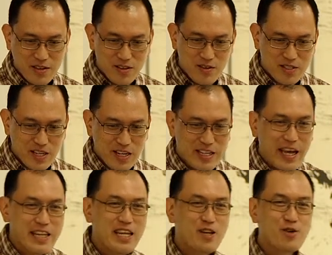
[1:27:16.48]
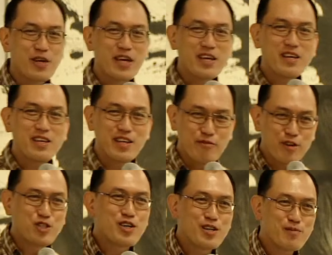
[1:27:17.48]
looks like a dandy-looking
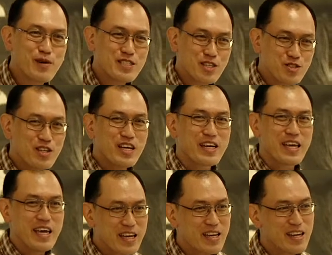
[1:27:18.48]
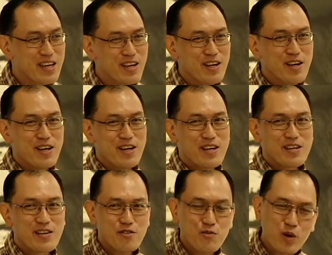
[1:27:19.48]
individual, but it's actually a king.
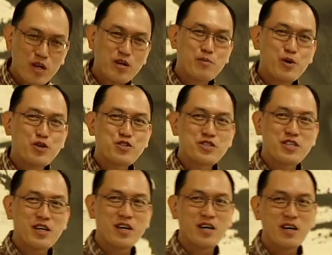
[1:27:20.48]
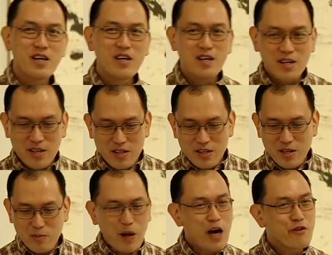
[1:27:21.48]
One of the most,
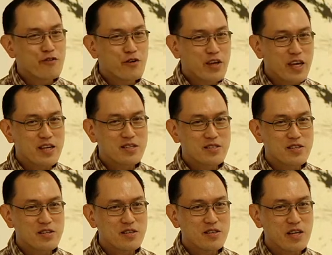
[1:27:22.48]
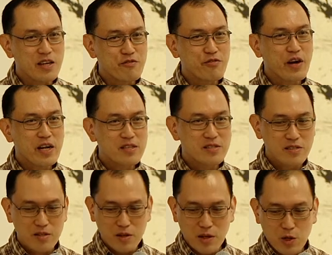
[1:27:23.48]
powerful kings, in
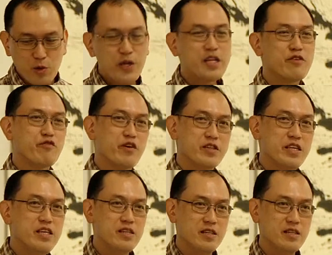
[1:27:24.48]
France, Louis XIV.